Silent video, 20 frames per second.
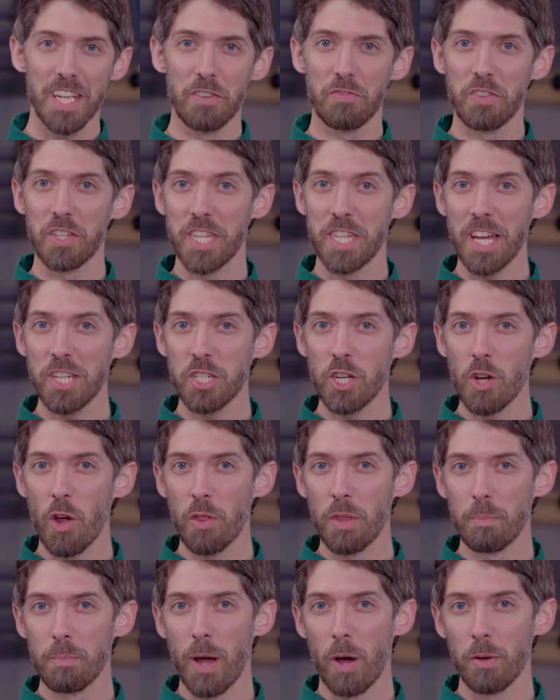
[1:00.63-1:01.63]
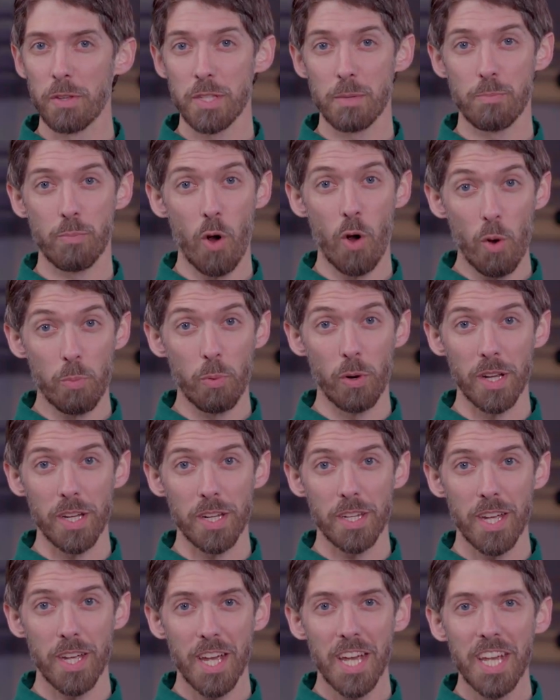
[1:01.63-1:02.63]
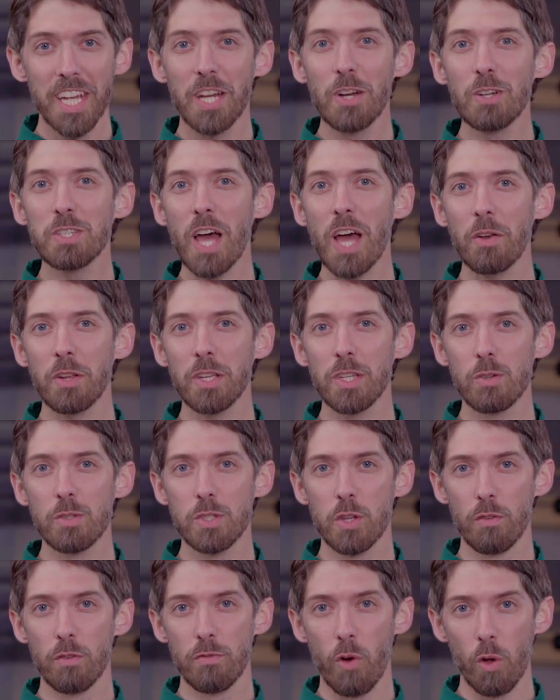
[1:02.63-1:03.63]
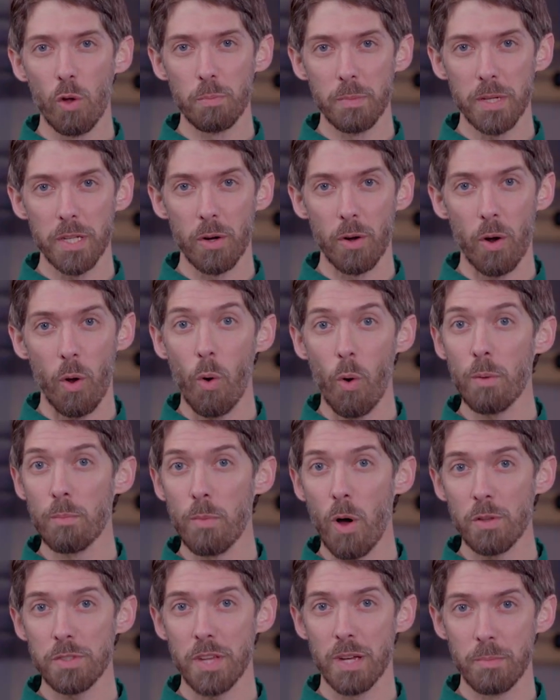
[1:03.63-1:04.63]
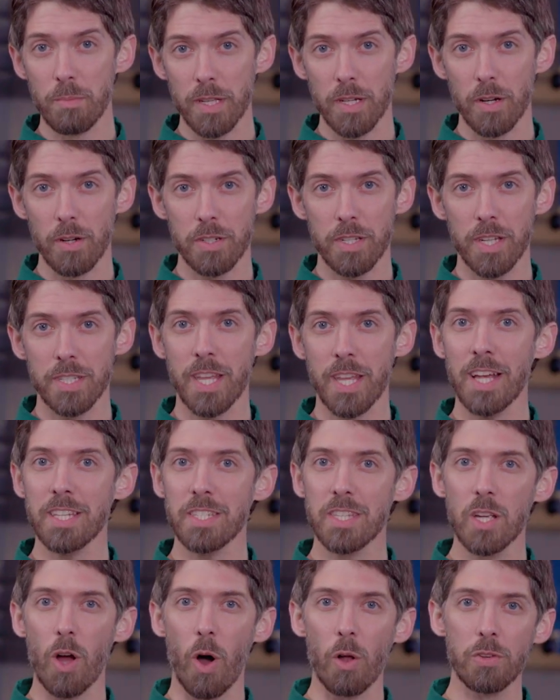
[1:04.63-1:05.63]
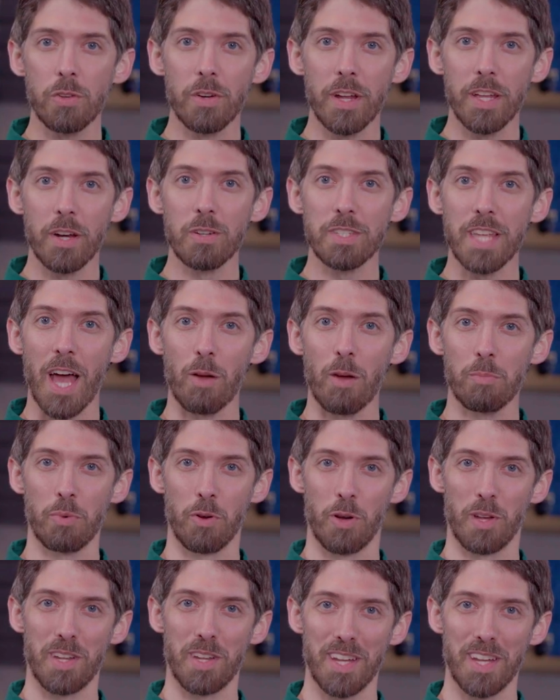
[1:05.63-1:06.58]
If the tension on the belt is appropriate, here's how to use your voltmeter or multimeter to test the alternator's output.